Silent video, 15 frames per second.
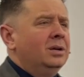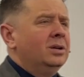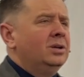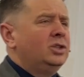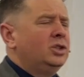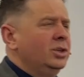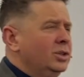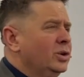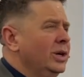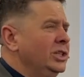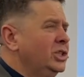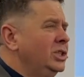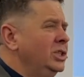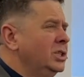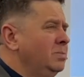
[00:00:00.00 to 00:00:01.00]
should
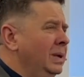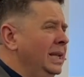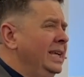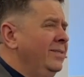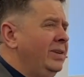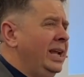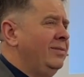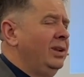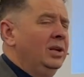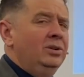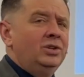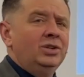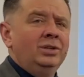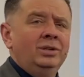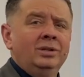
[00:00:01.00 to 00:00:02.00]
Christians believe in
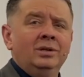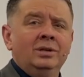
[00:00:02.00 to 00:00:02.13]
evolution?